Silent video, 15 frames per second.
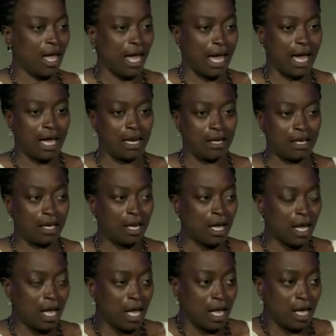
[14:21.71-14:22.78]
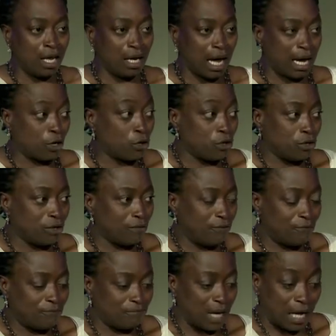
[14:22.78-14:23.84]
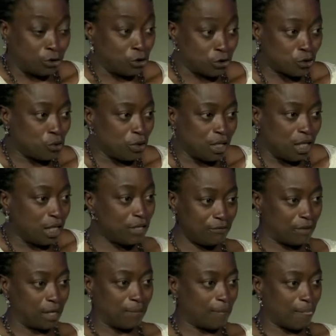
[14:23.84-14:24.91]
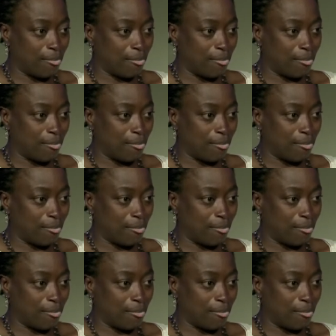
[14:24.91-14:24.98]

and I just couldn't leave them.